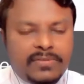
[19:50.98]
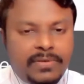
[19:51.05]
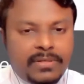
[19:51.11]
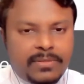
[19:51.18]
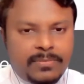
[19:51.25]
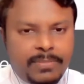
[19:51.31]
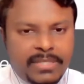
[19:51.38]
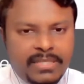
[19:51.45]

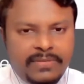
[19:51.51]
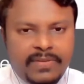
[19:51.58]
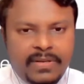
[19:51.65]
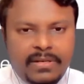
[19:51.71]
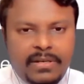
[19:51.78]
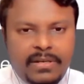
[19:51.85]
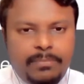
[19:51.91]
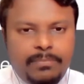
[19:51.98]
for
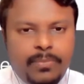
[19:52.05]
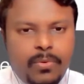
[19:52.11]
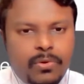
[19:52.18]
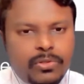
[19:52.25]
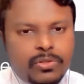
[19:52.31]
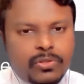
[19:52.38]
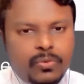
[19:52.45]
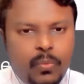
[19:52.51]
specifically
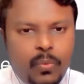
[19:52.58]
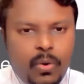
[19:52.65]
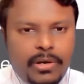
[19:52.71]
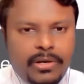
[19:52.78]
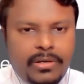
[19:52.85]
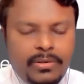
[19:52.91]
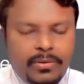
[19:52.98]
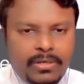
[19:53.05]

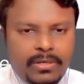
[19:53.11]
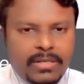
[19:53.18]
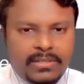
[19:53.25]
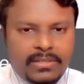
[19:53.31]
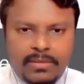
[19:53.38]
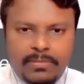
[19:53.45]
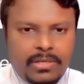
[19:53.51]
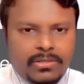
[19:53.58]
post-void urine
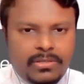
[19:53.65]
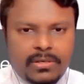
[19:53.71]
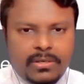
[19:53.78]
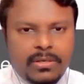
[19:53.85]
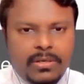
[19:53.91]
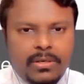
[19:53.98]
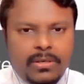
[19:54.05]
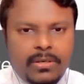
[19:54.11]
estimation,
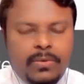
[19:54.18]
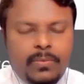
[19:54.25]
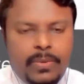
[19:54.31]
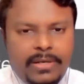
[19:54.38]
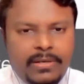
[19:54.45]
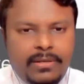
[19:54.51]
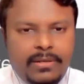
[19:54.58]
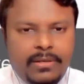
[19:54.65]

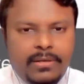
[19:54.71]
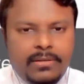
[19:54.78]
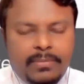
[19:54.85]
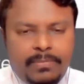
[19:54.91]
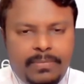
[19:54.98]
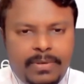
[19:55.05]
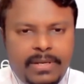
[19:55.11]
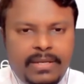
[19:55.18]
wherein
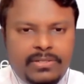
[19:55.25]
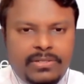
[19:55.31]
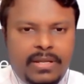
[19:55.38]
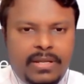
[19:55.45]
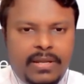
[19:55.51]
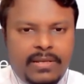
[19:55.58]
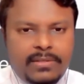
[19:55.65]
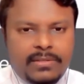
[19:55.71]
the
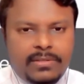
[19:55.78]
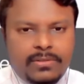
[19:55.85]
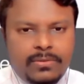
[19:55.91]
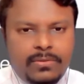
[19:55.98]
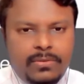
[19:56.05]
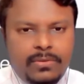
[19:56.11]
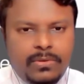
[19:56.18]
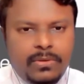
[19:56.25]
patient has
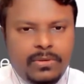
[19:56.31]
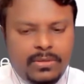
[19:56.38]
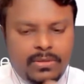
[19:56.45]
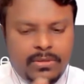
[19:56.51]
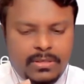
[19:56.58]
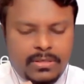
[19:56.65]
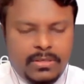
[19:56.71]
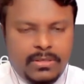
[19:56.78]
to
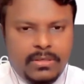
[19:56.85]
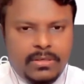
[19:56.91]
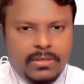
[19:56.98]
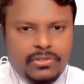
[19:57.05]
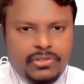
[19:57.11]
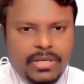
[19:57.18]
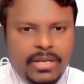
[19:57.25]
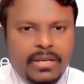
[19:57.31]

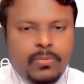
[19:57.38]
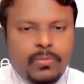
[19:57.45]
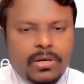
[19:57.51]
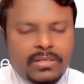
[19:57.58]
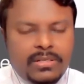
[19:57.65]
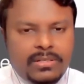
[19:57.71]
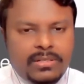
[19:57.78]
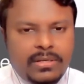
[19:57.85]
check
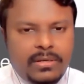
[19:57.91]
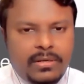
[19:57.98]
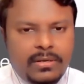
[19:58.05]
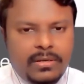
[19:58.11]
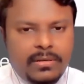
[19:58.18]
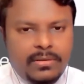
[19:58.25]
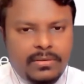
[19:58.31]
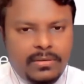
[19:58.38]
what is the
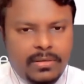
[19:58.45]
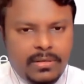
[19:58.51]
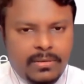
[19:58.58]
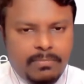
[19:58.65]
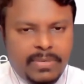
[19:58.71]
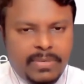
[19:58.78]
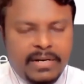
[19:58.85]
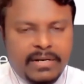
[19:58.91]

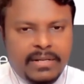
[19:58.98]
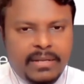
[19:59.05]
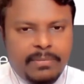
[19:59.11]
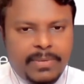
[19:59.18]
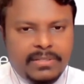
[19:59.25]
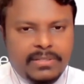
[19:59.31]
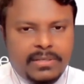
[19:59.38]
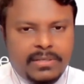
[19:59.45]
bladder
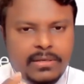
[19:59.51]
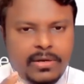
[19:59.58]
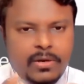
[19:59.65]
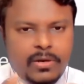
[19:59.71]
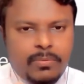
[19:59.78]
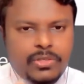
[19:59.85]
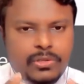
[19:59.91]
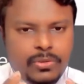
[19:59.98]
capacity,
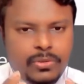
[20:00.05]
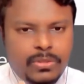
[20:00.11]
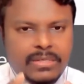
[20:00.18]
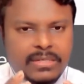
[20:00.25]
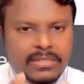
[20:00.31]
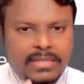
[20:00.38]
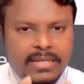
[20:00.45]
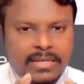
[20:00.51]
how much
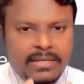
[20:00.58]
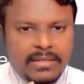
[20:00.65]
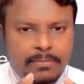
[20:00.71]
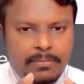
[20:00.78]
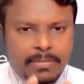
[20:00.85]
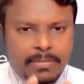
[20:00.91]
urine is there in the